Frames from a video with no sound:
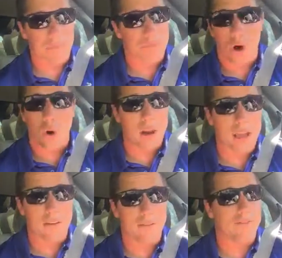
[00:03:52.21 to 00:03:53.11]
I'm throwing
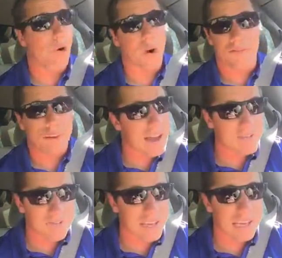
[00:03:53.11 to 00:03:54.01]
it 4 or
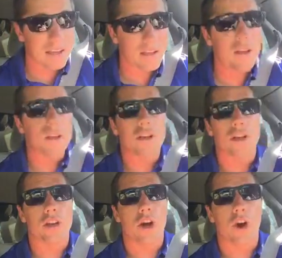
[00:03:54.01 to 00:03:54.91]
5 feet,
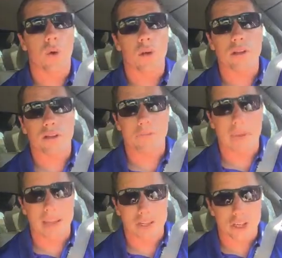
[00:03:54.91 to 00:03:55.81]
to
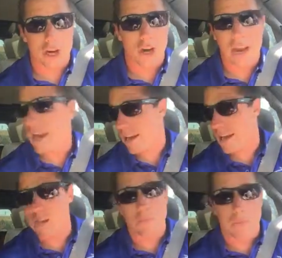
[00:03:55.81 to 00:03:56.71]
make sure, and I
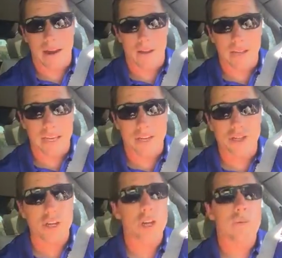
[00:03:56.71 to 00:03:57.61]
keep him on a
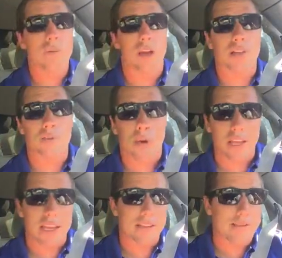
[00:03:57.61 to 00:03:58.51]
leash, because when
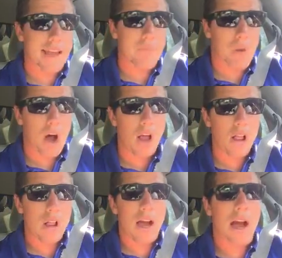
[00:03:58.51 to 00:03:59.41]
he gets that ball,
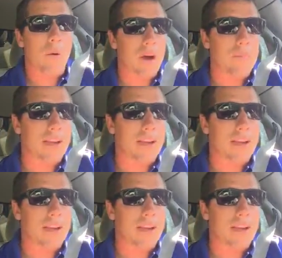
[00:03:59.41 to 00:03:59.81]
I want to